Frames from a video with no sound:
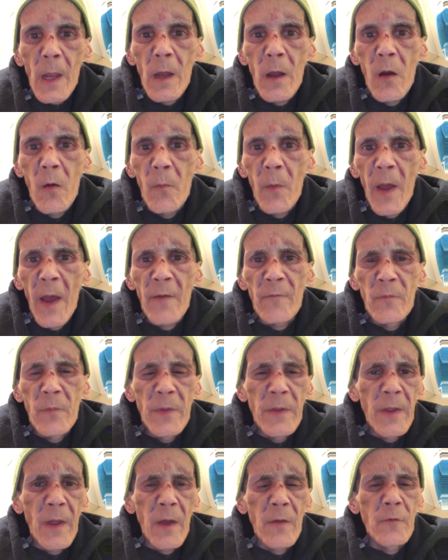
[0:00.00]
Um, I haven't
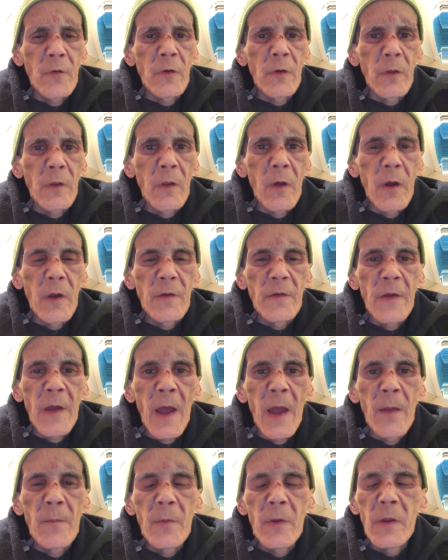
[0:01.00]
been down there in a long
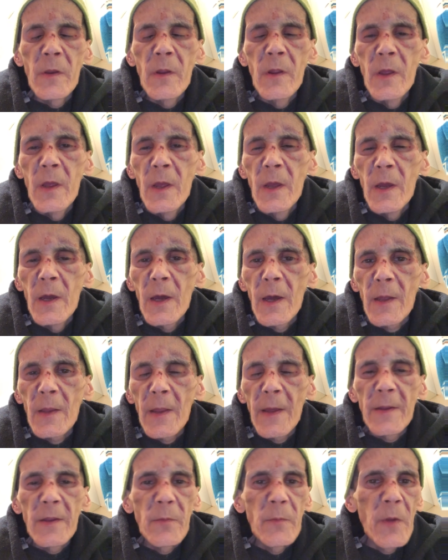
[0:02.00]
time, and
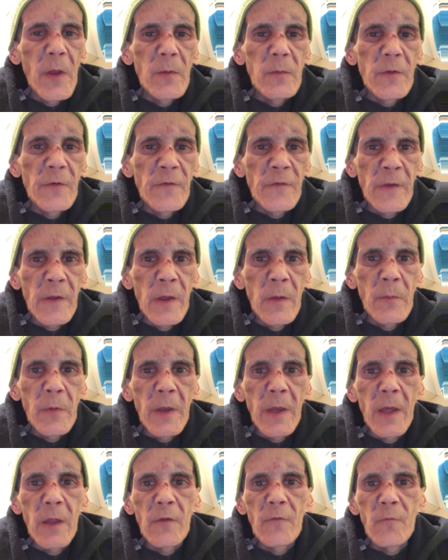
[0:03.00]
I'd like to be able to see him
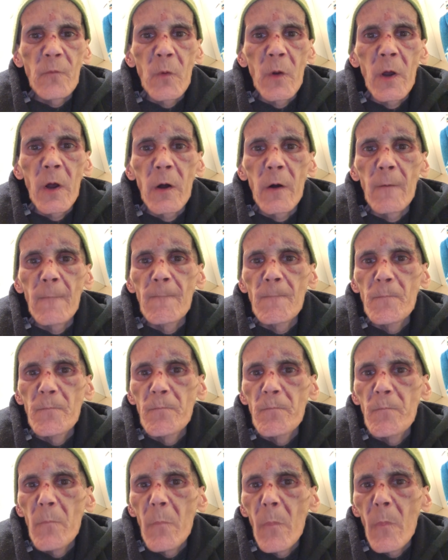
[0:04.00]
again as well.
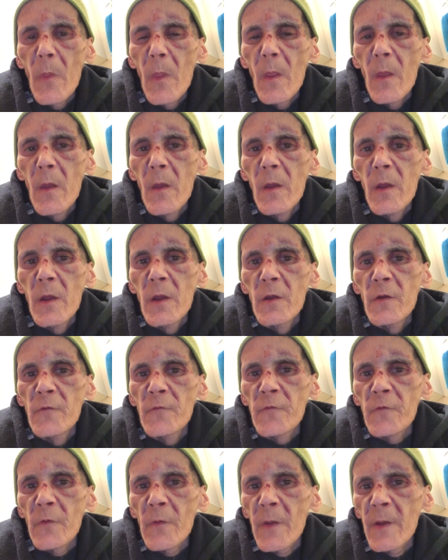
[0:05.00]

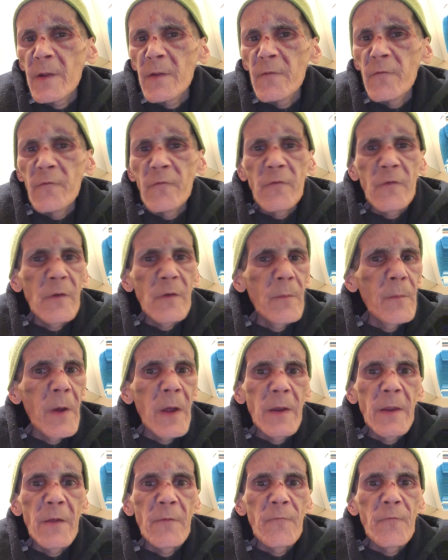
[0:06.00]
So that's
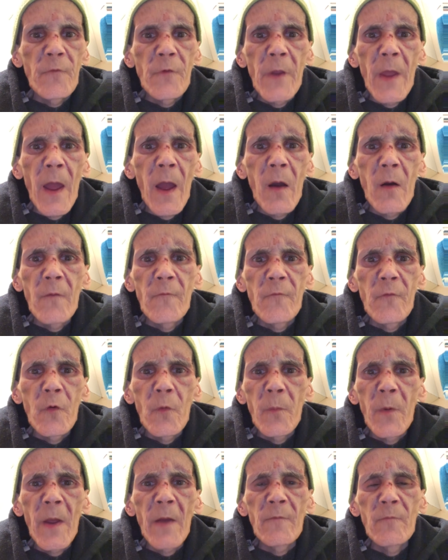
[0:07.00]
about it for now. I
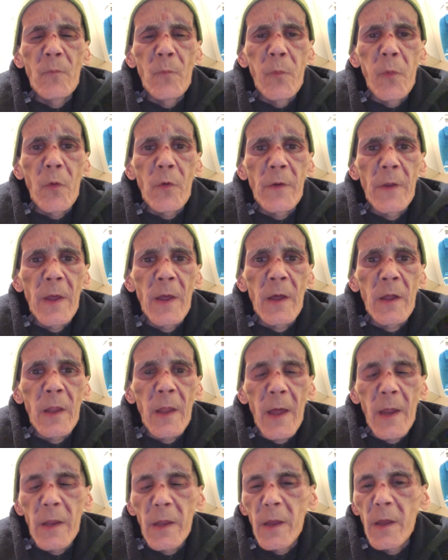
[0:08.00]
hope I haven't bored the hell
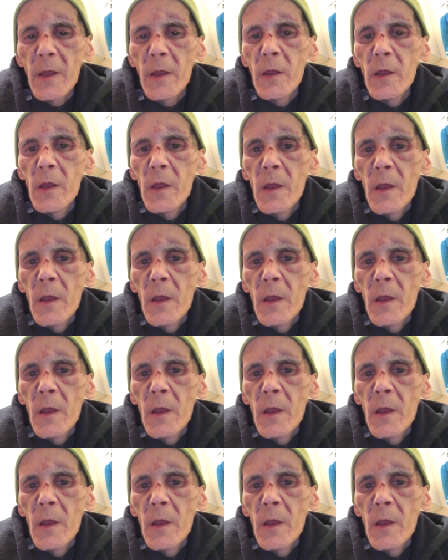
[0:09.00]
out of you.